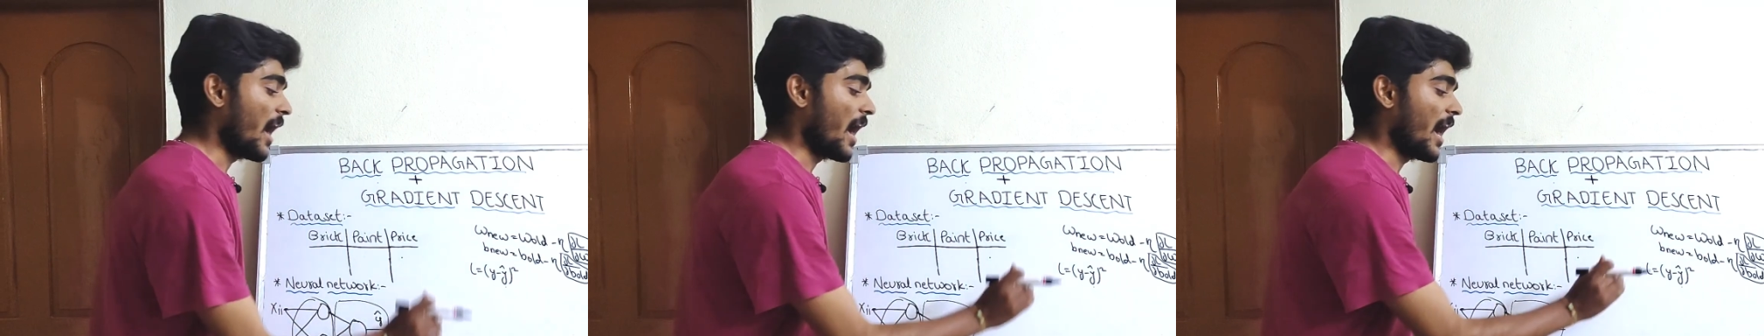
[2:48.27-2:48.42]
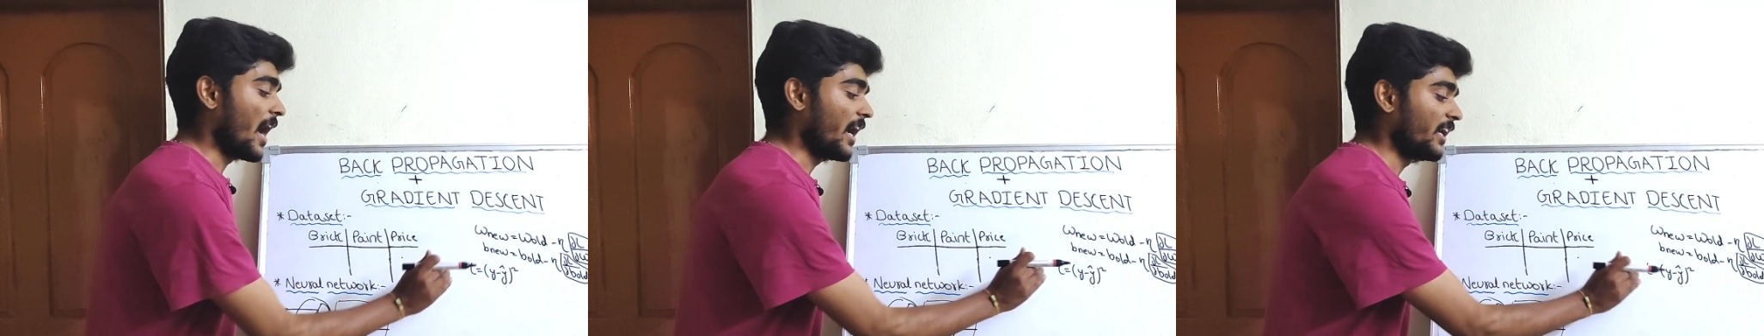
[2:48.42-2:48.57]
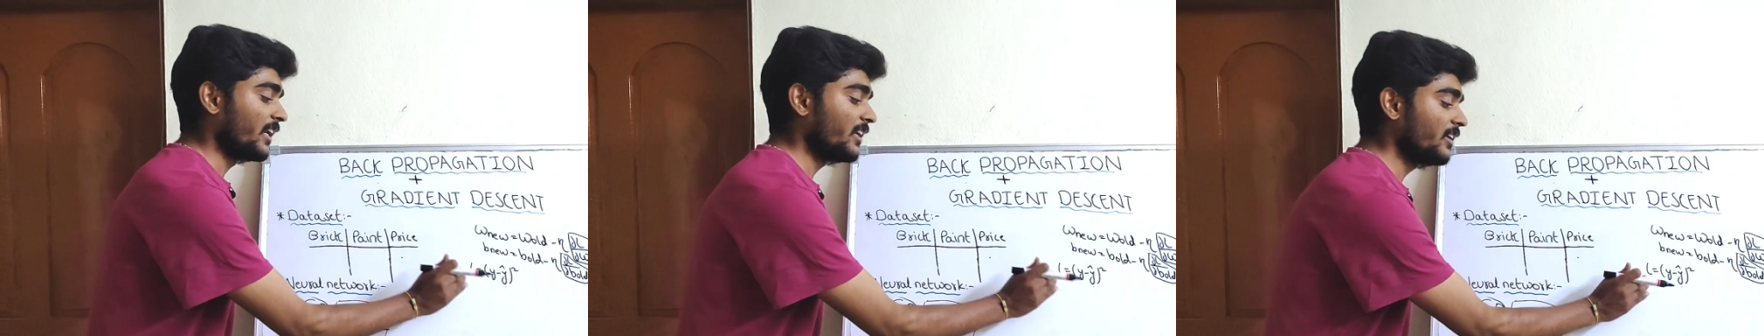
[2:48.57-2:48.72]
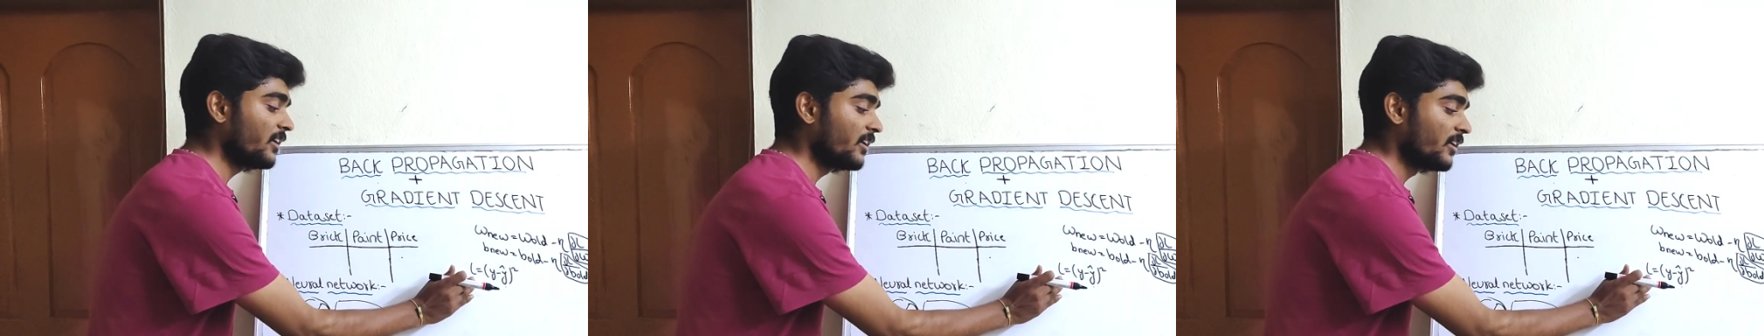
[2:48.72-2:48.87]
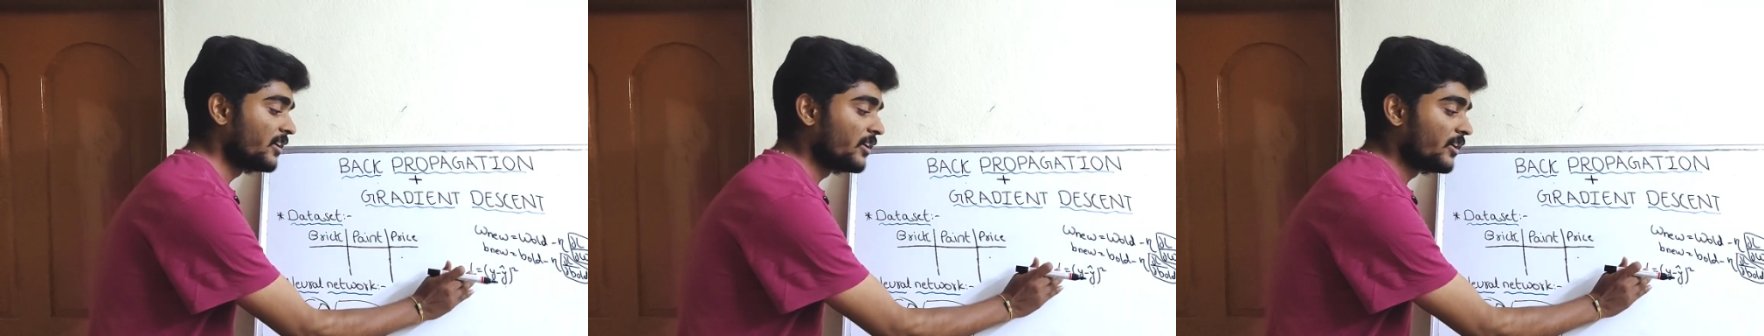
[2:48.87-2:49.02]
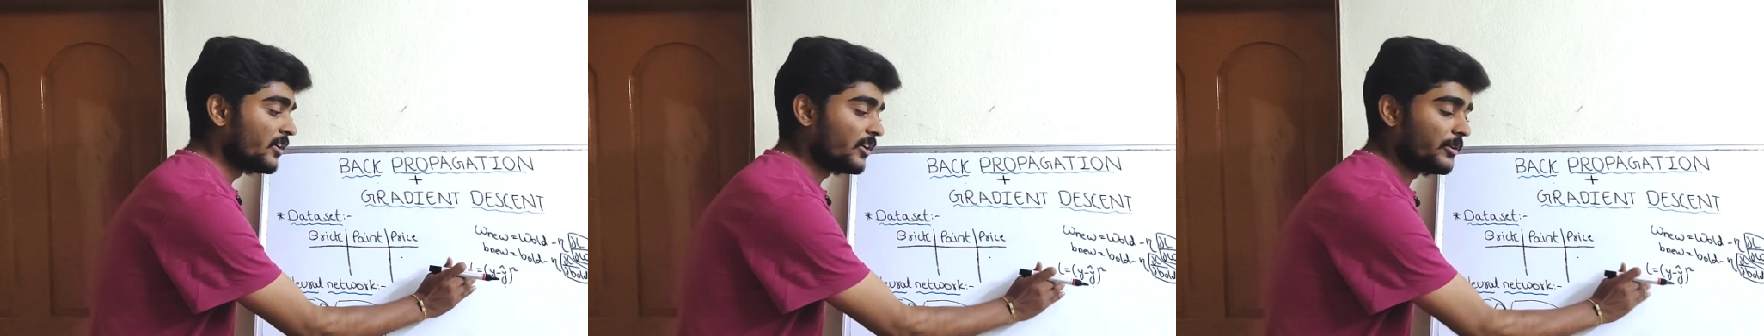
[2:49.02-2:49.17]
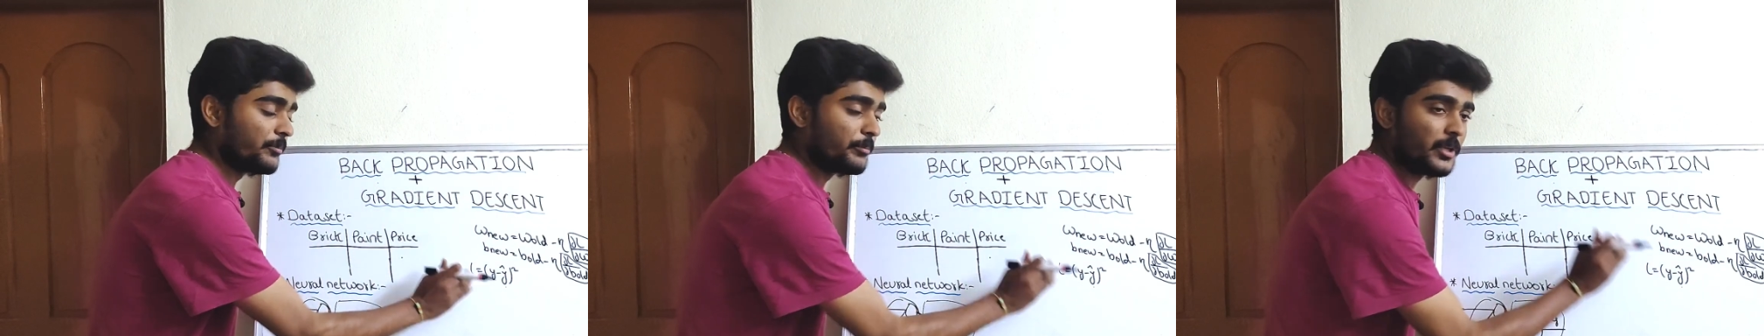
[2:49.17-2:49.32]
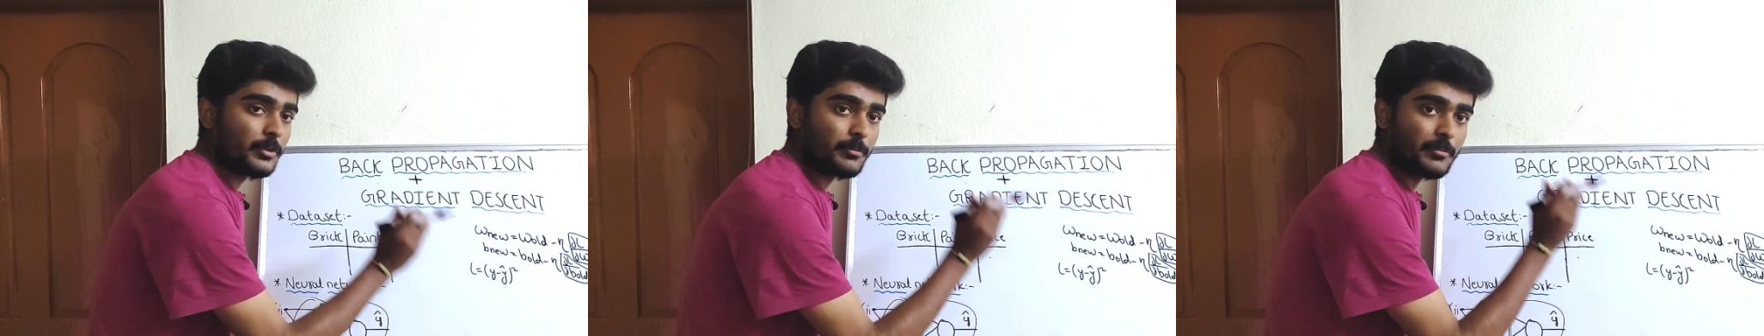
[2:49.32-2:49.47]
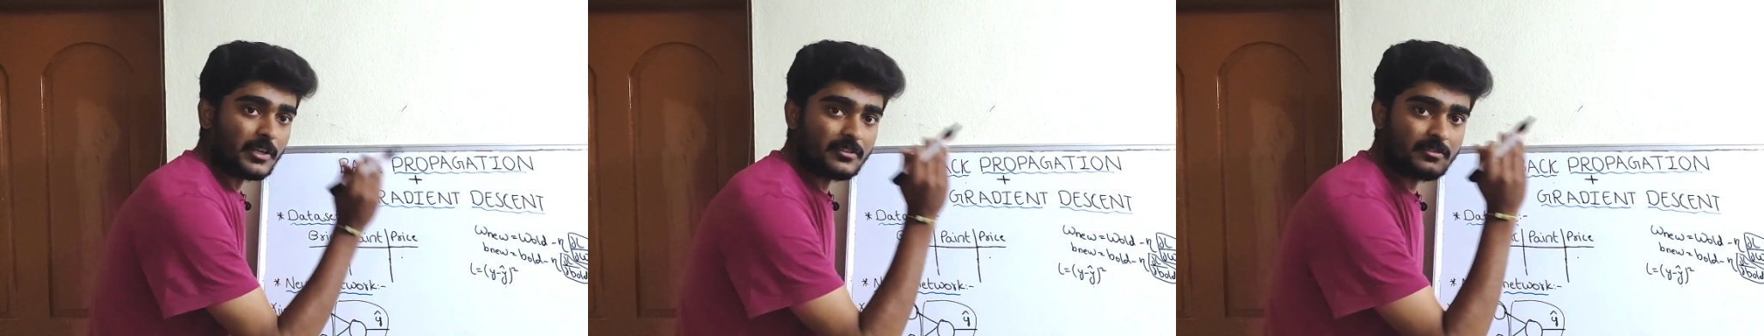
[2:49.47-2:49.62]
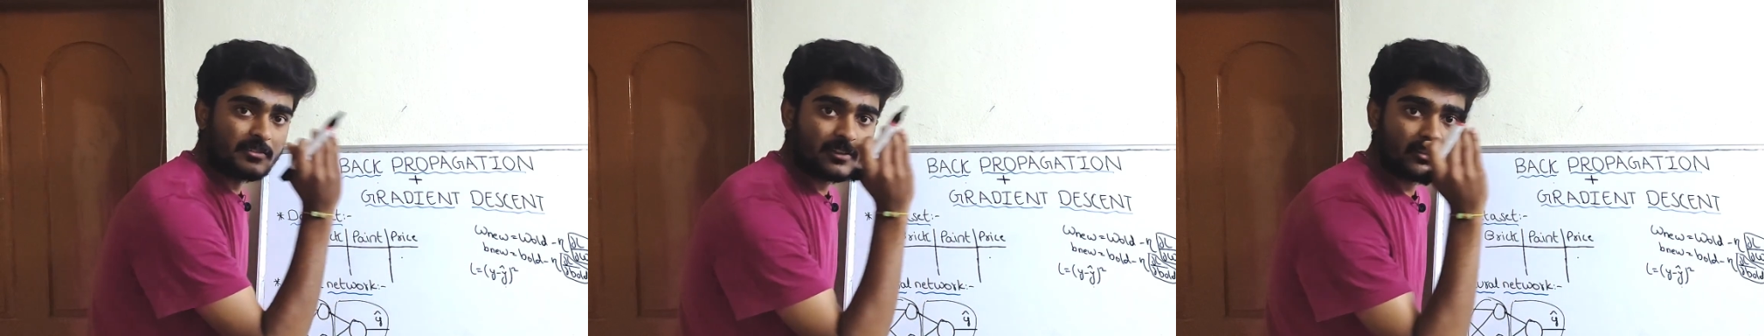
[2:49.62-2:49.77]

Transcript: and minimize